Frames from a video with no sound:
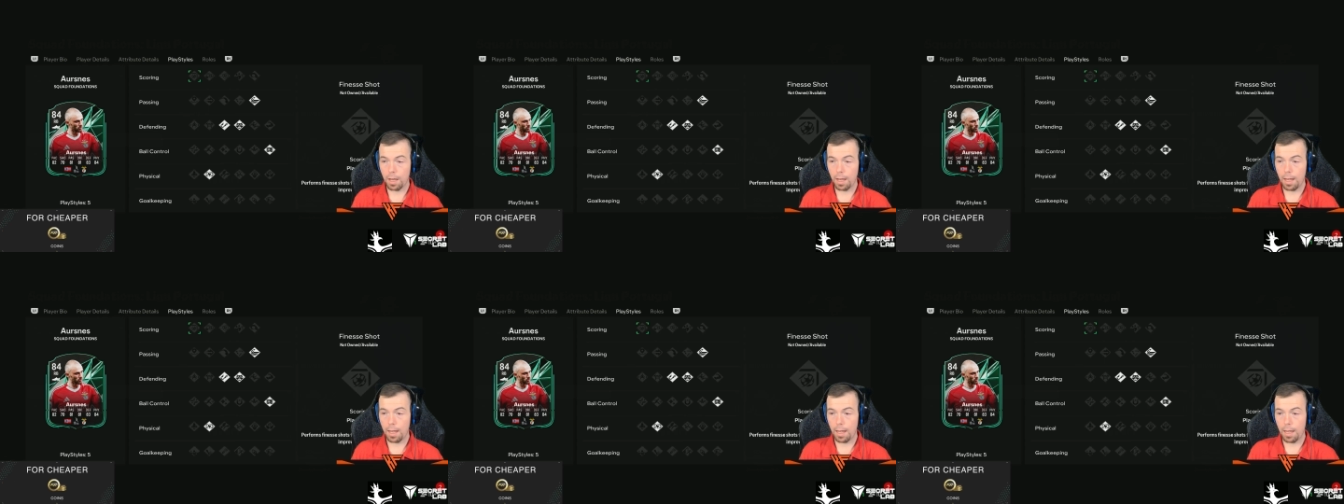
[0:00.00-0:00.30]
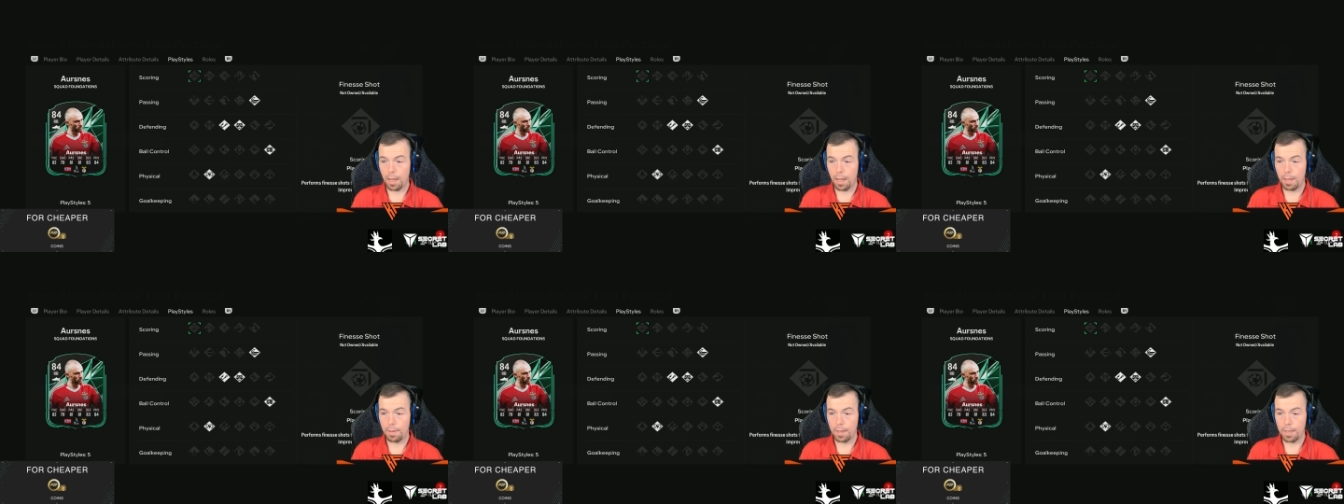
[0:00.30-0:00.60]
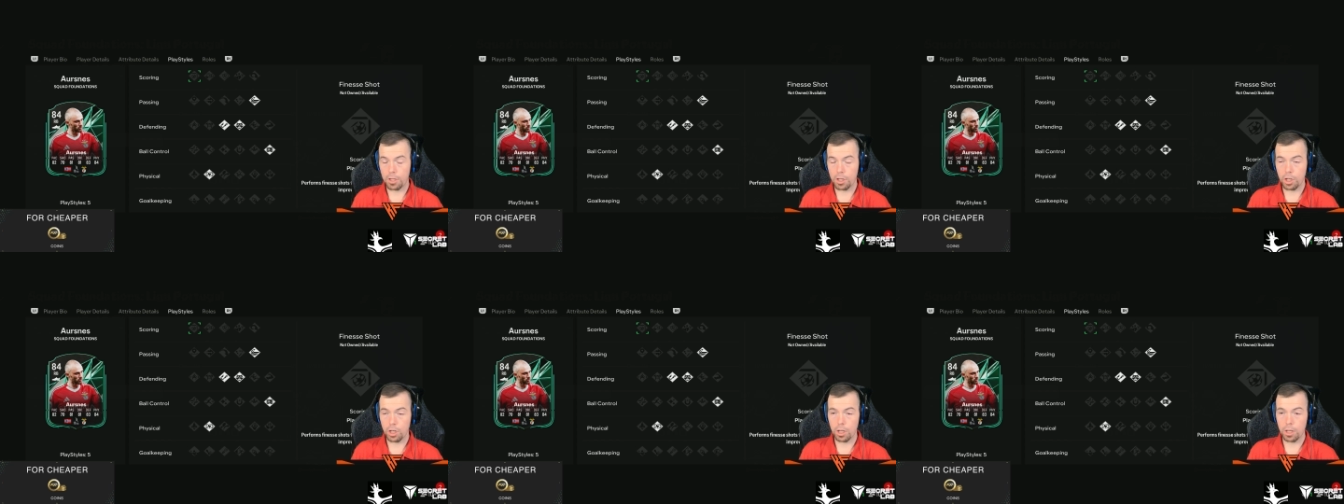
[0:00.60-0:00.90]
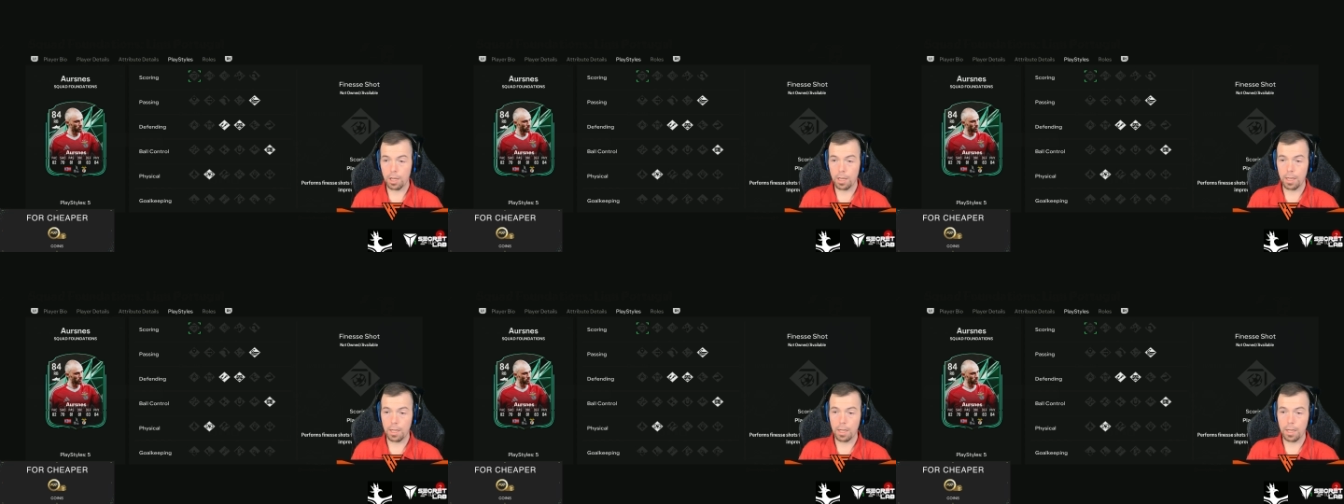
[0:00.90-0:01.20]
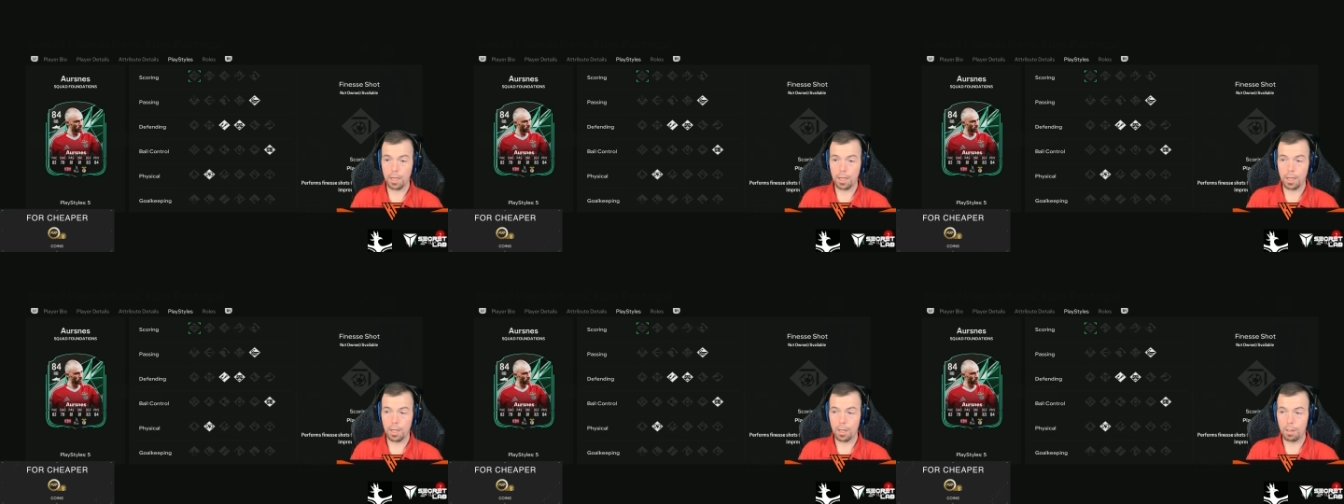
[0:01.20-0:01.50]
There's
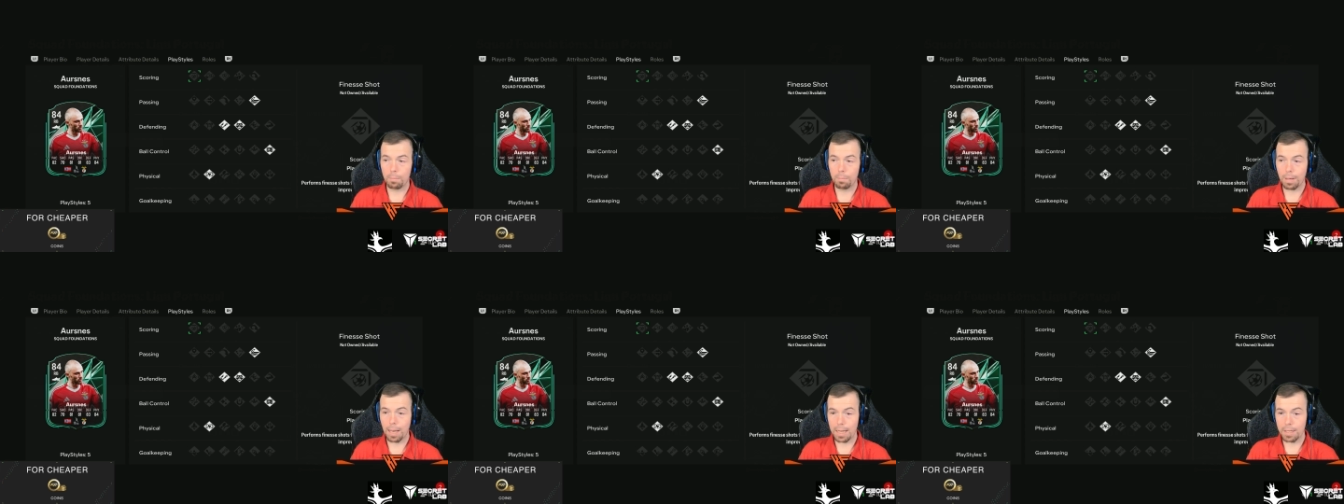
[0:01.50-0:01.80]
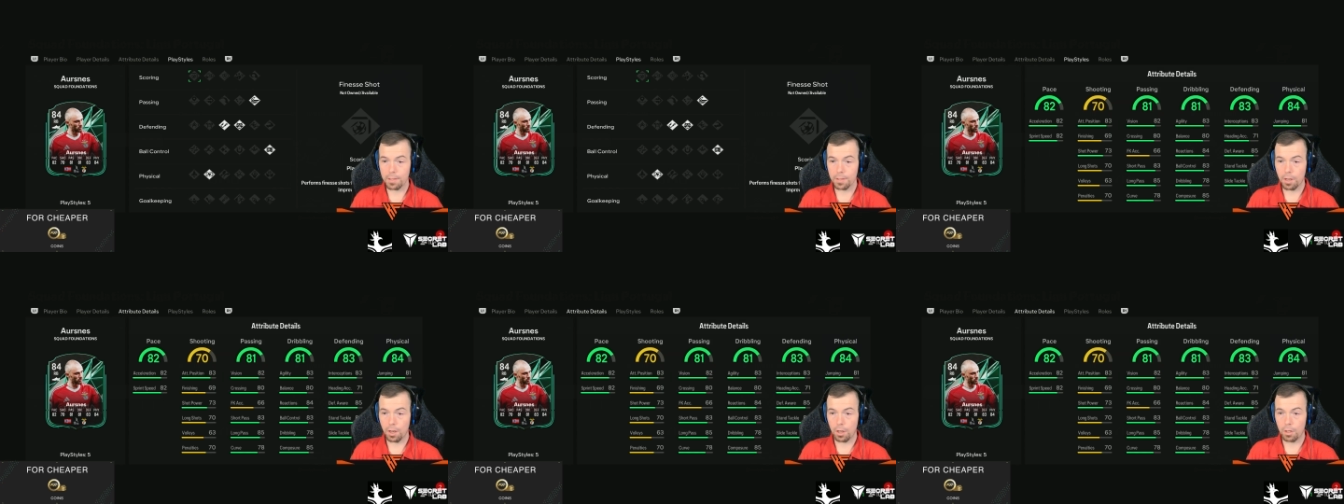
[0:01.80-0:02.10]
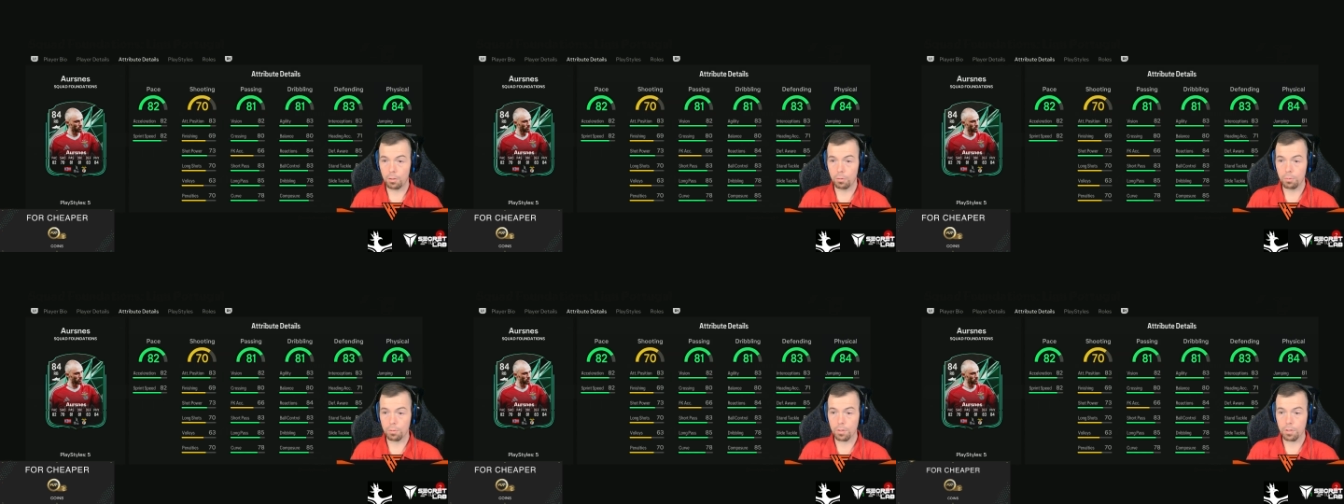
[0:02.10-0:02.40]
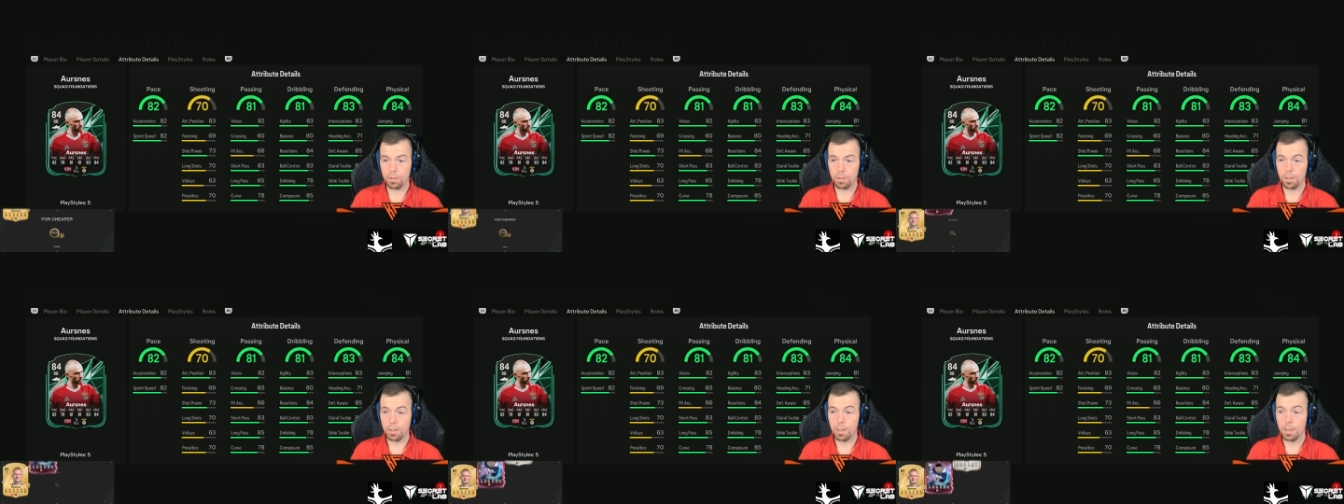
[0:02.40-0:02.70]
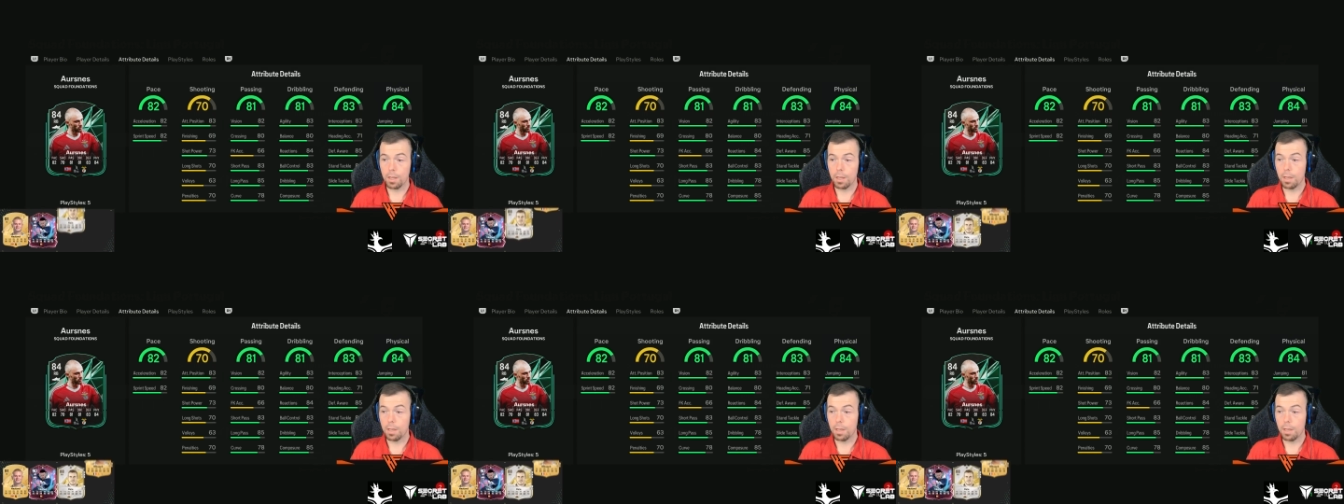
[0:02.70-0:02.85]
your play styles,